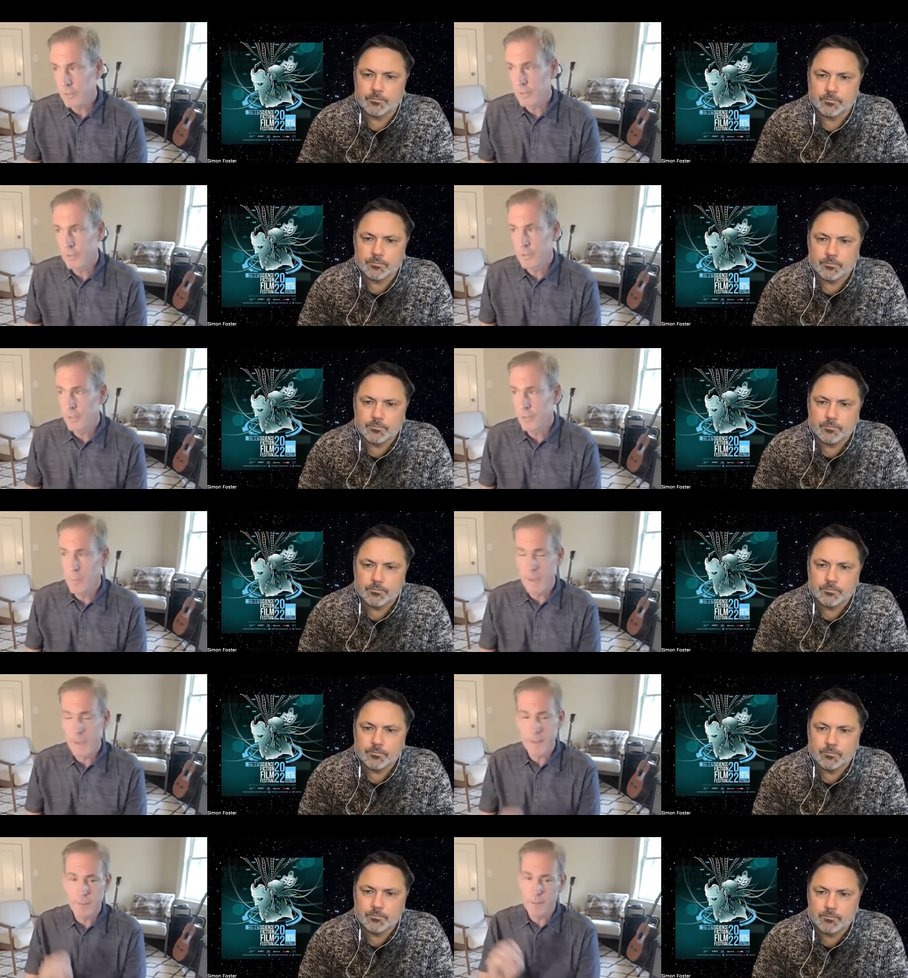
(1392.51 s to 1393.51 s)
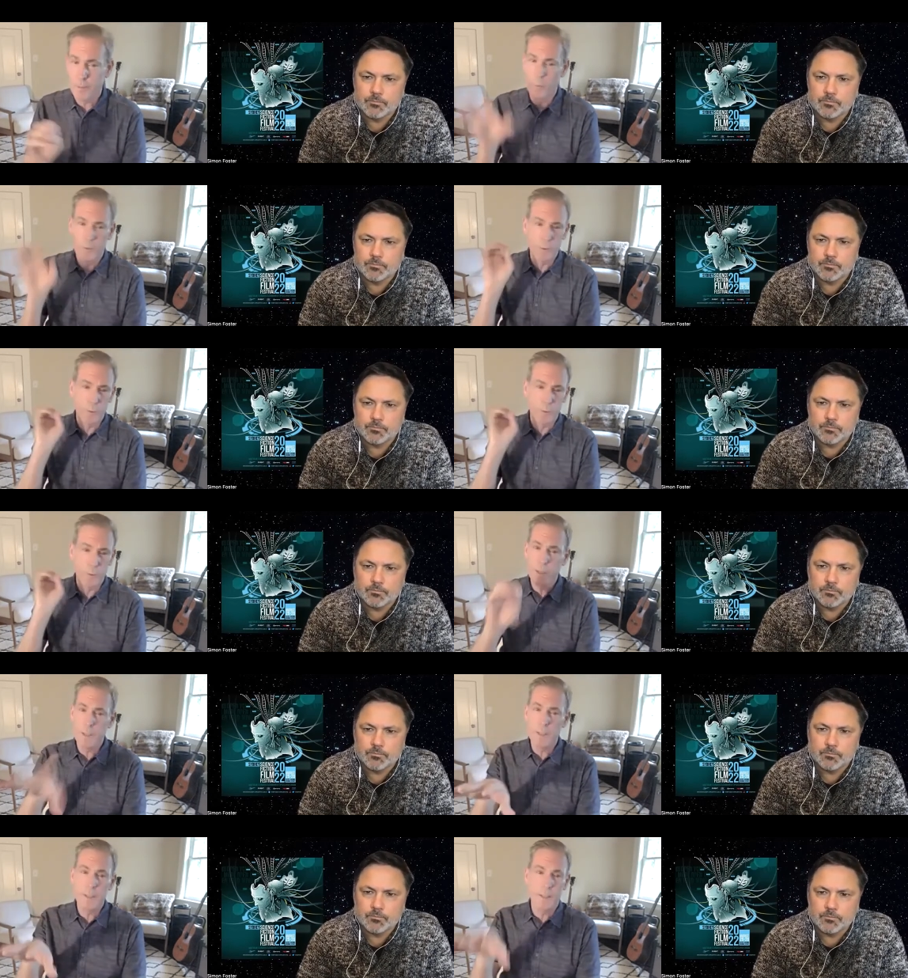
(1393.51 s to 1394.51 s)
Speaker 1: mm. just to make it different with
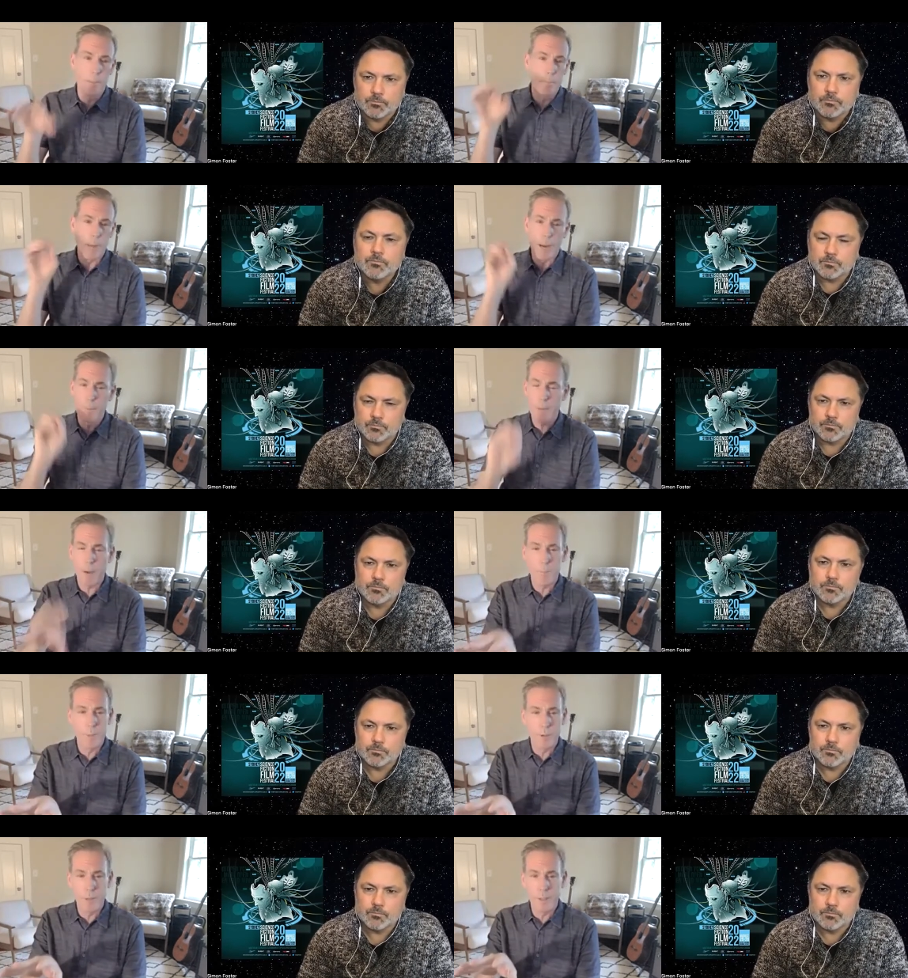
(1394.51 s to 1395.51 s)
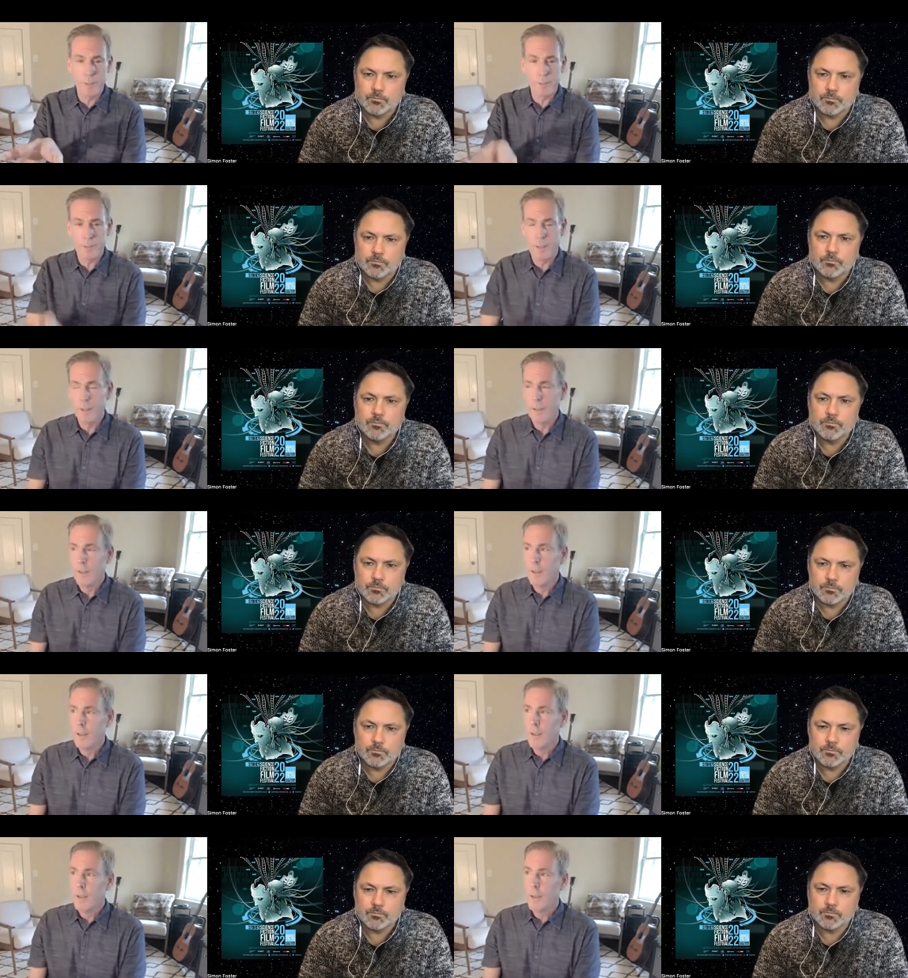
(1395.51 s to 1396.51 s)
graffiti and bombed out buildings.
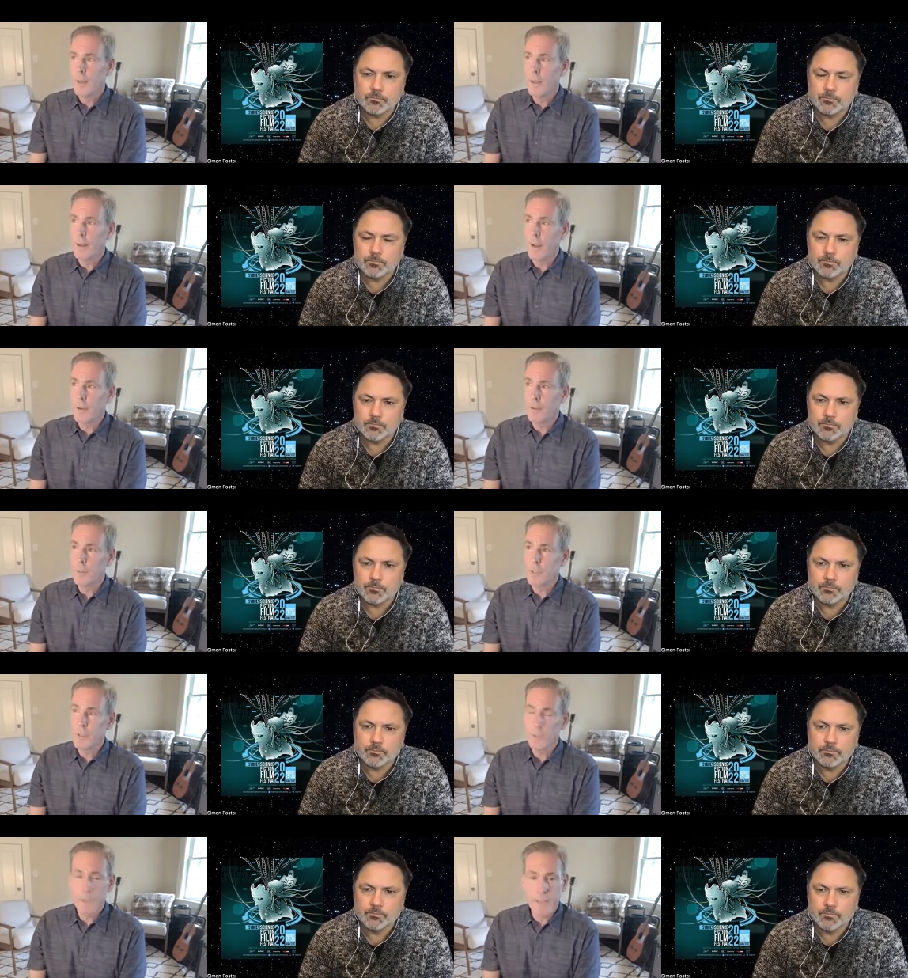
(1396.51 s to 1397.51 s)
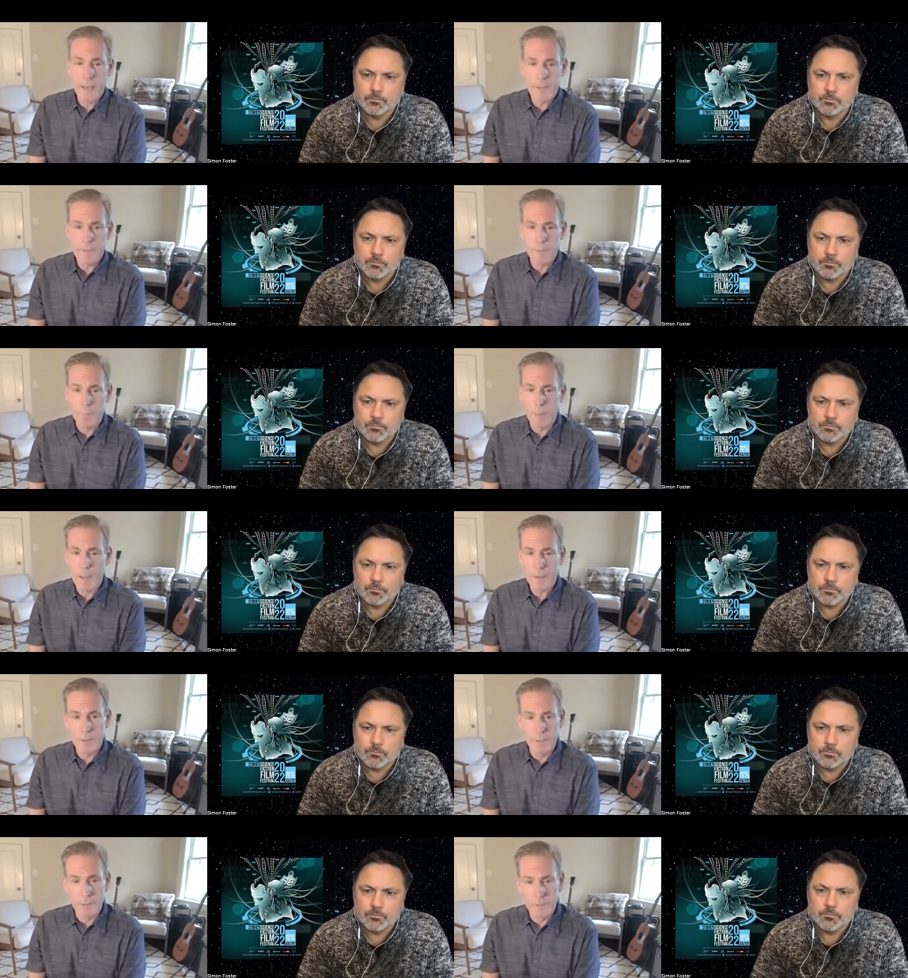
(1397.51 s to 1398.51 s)
And I was originally going to cast this black
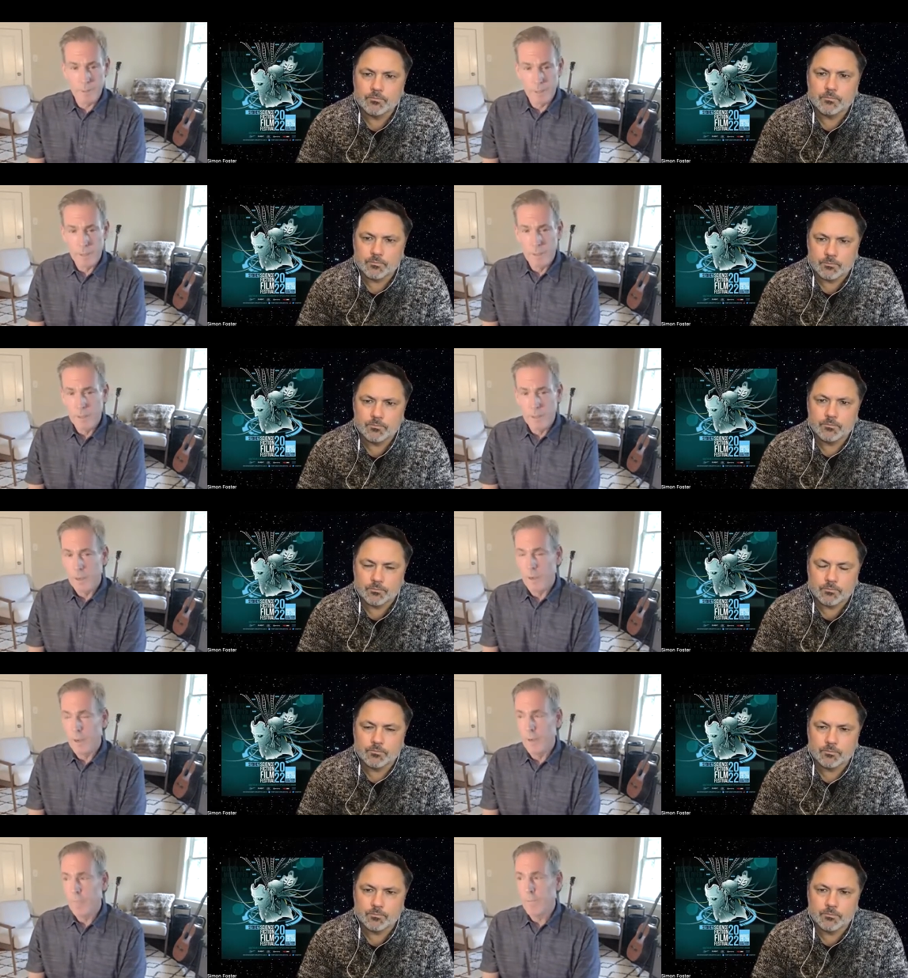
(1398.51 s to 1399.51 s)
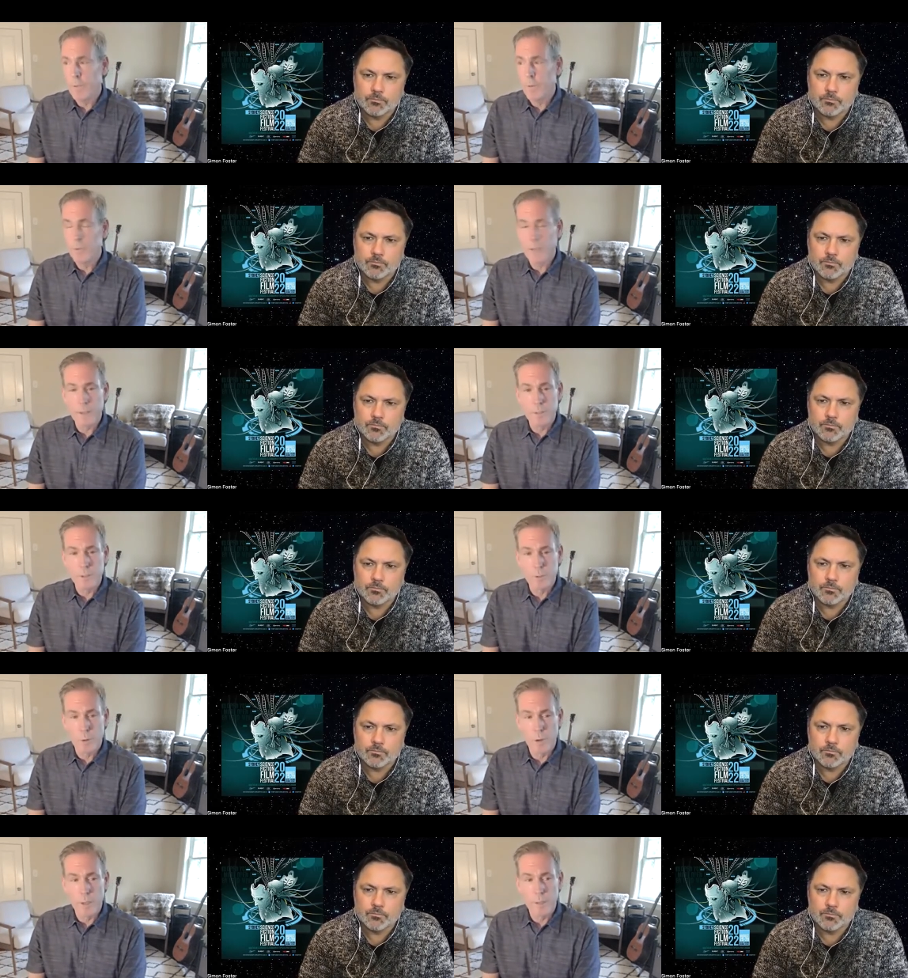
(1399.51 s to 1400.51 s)
dude uh, who was out of
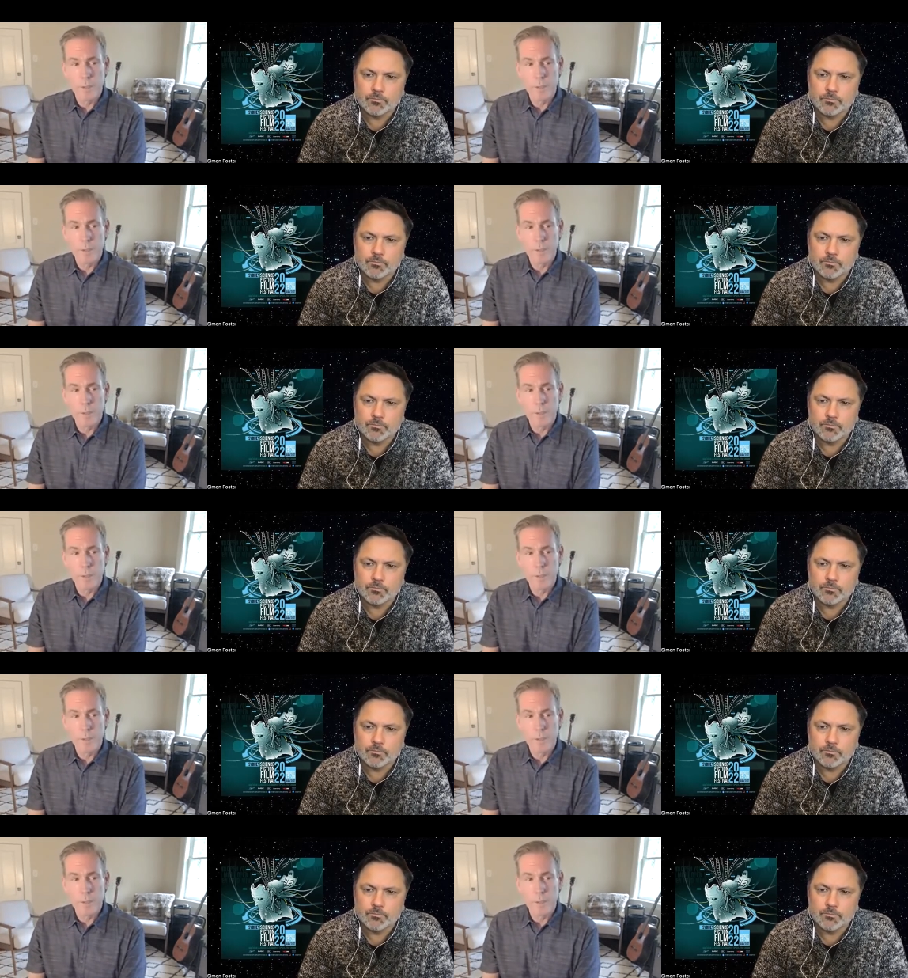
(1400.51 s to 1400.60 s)
Detroit,